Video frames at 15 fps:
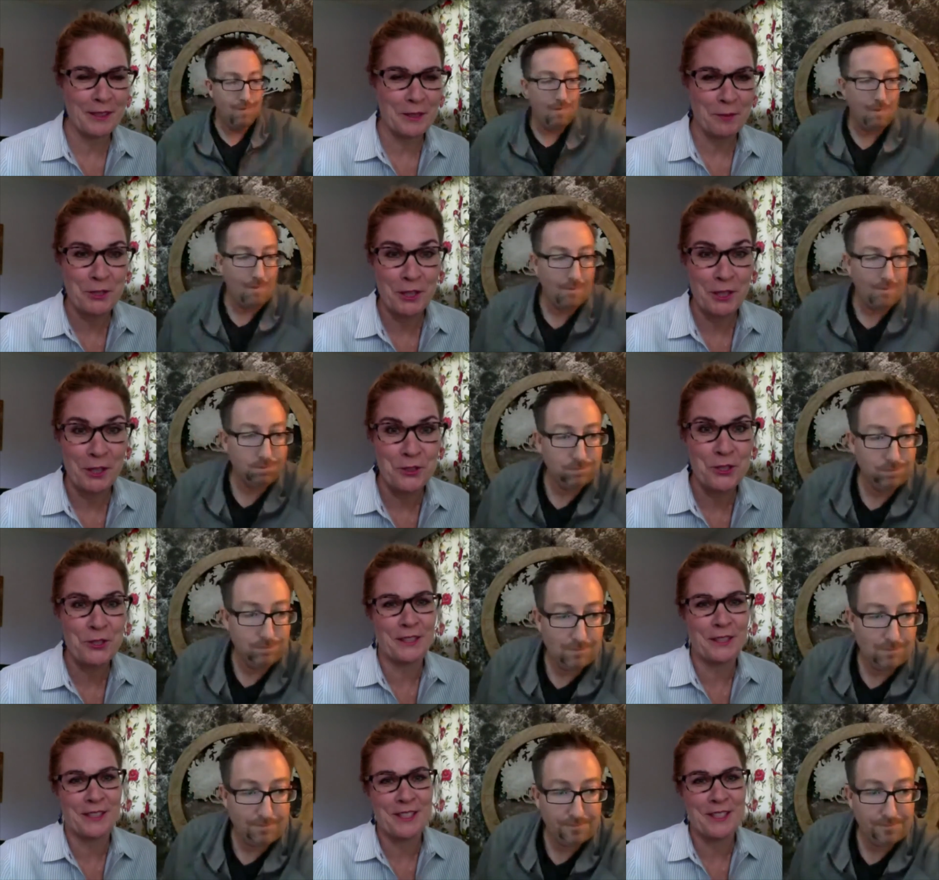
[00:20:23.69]
Speaker 1: especially our
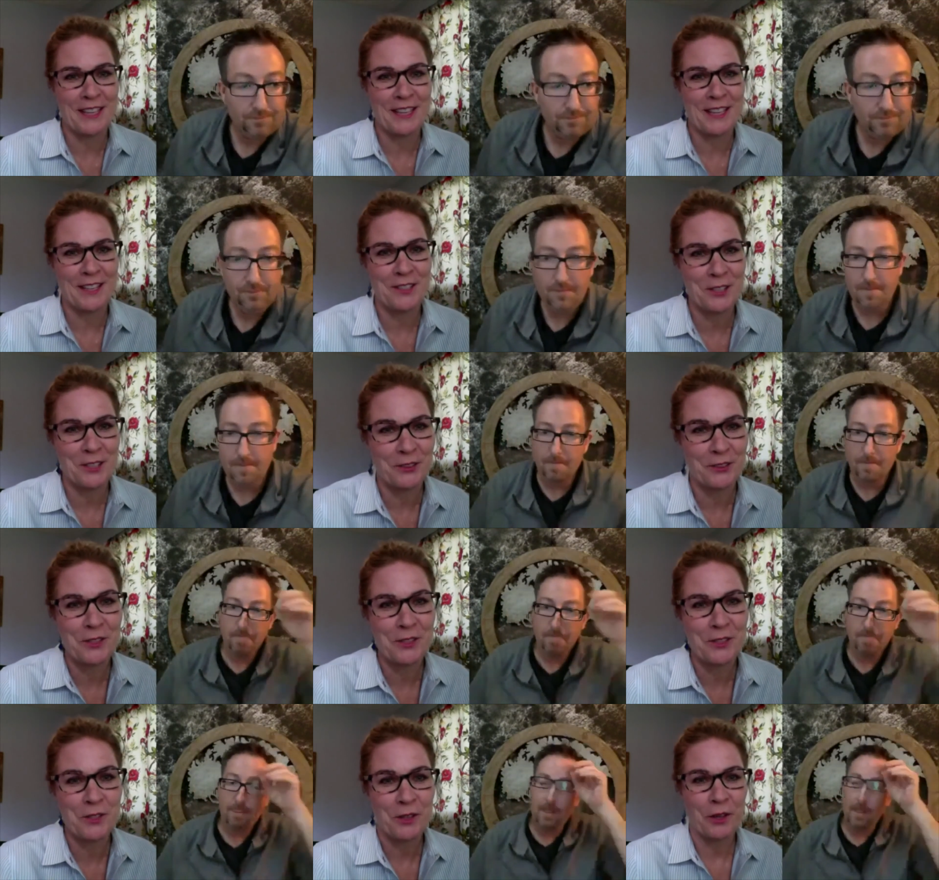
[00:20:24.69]
students to get to
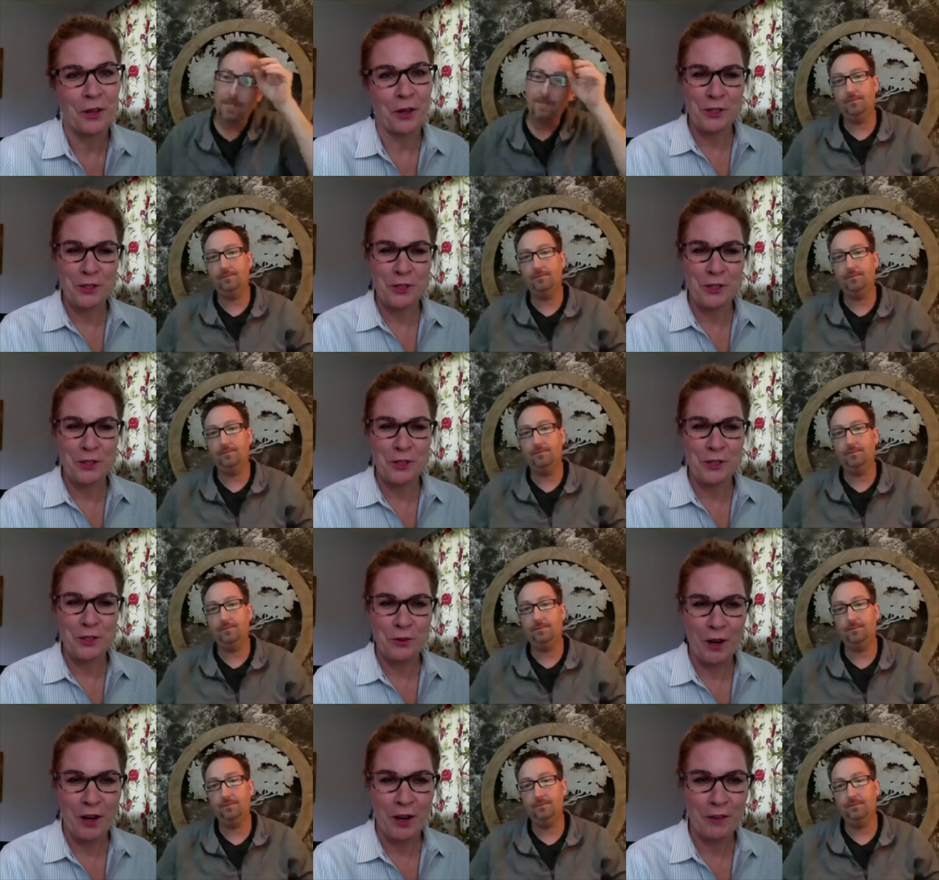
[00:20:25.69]
is
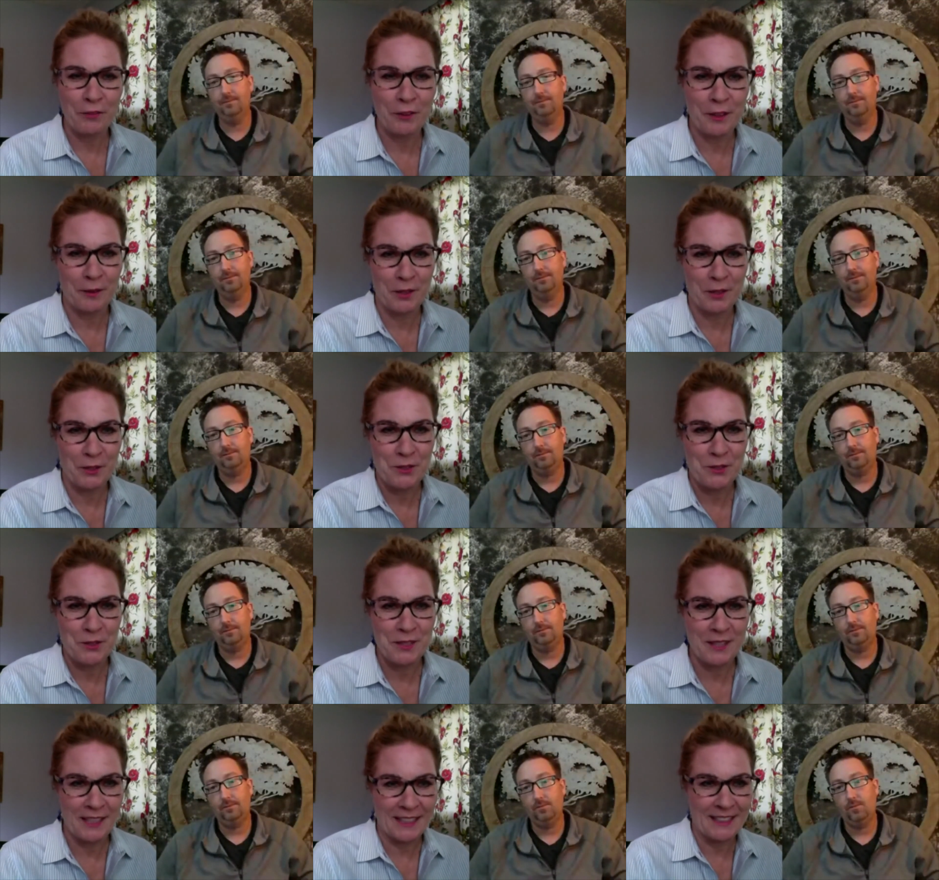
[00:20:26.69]
when you offer them
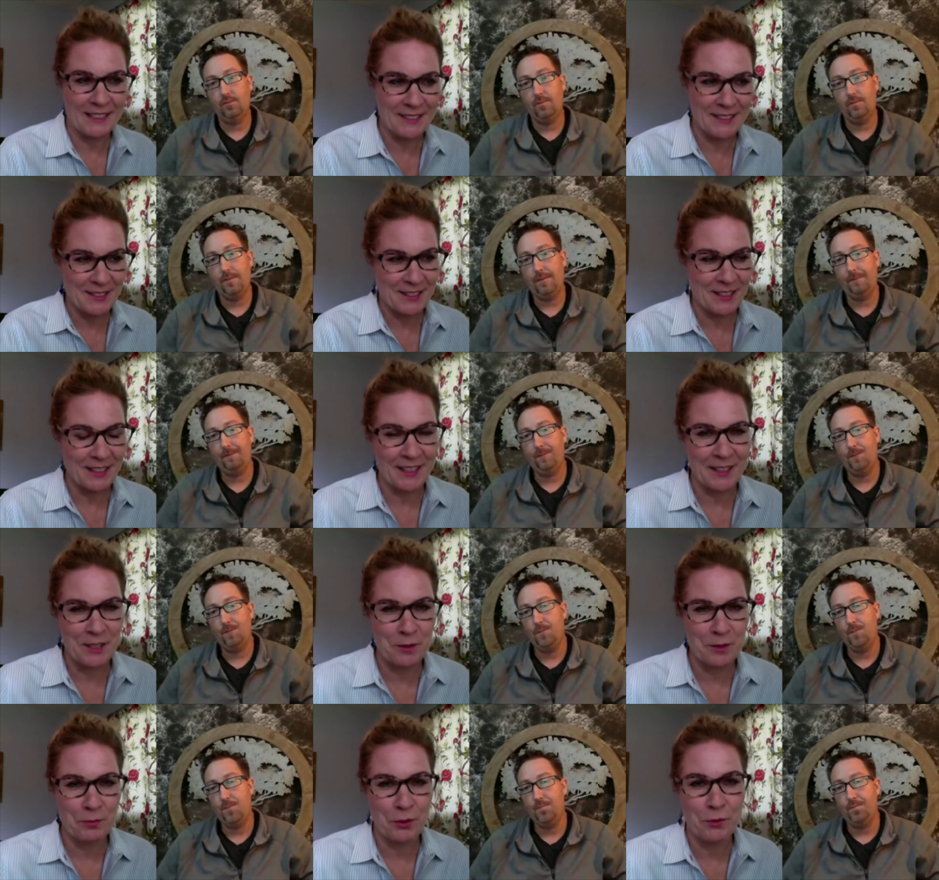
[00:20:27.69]
those things
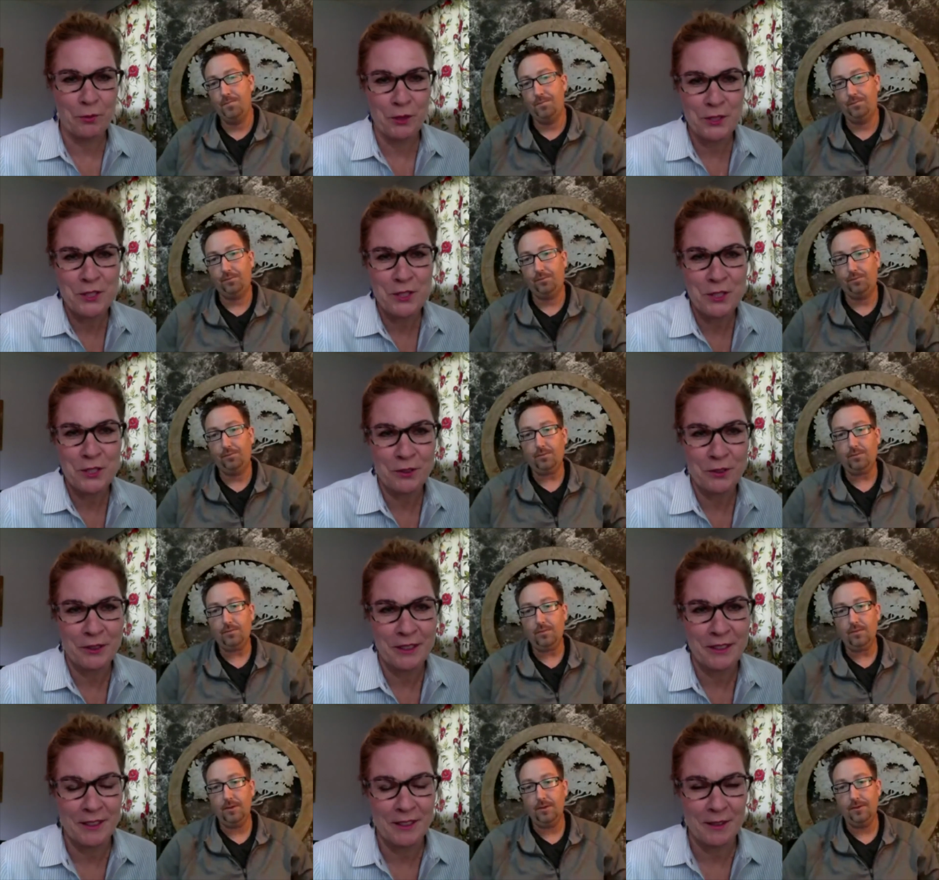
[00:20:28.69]
and you put words
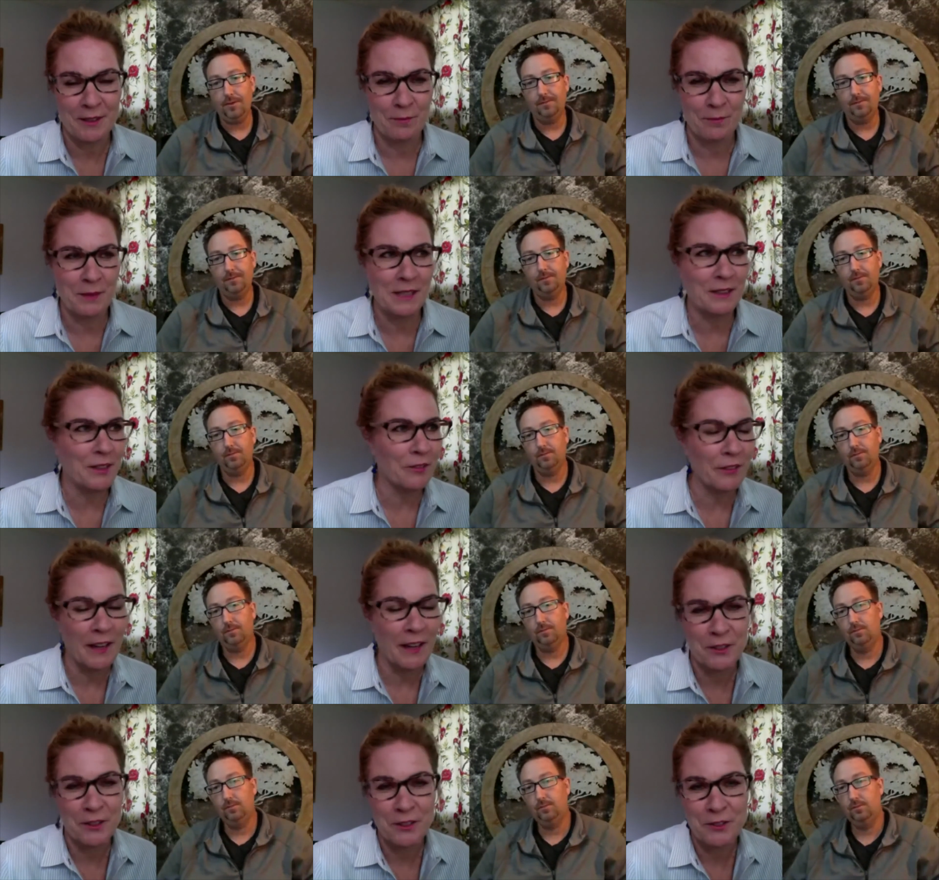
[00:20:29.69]
to it that meet their
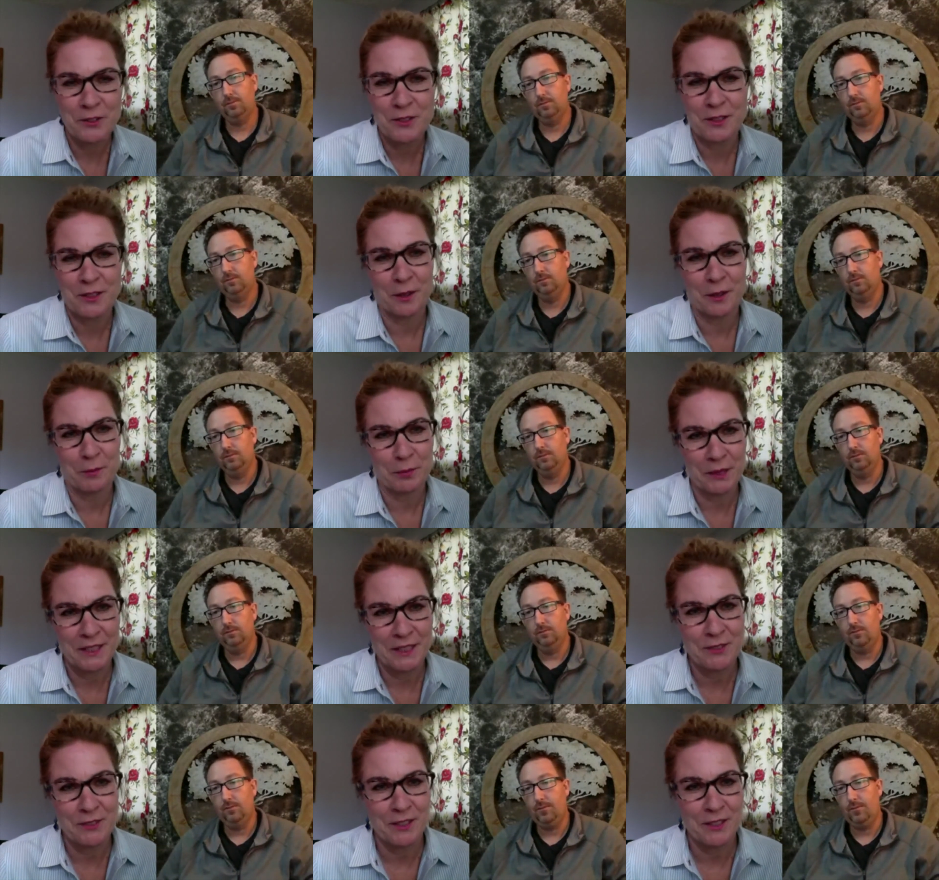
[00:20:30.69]
values and their
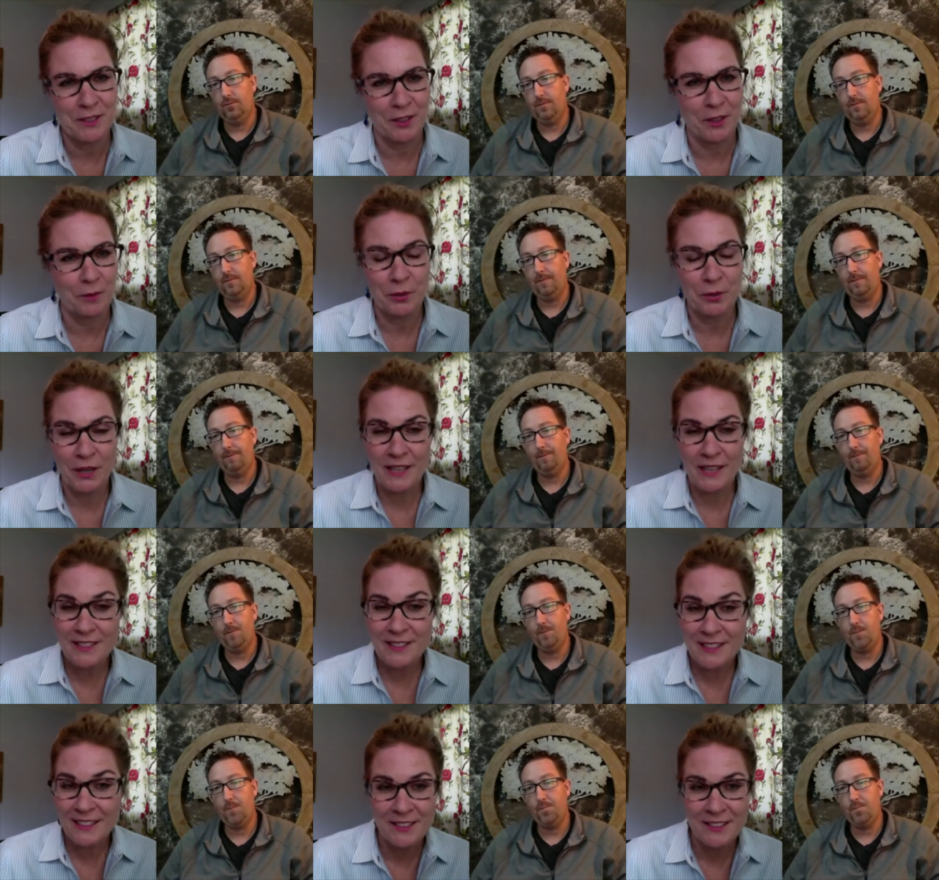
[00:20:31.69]
beliefs and all
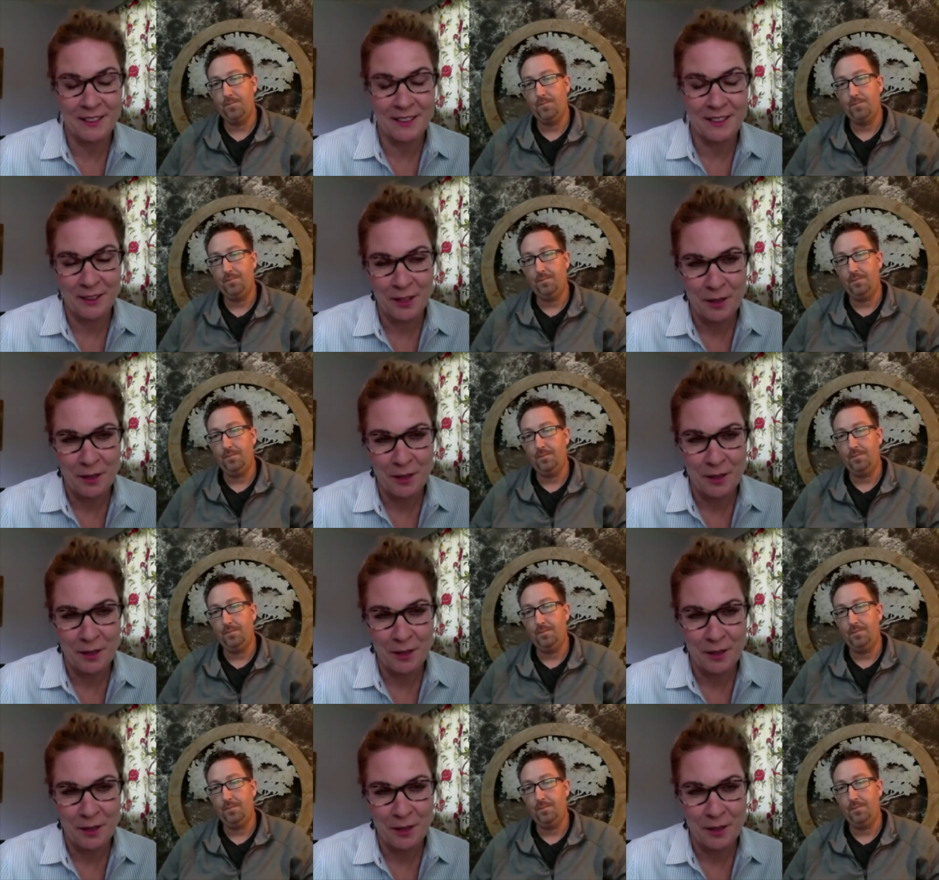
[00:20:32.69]
price isn't an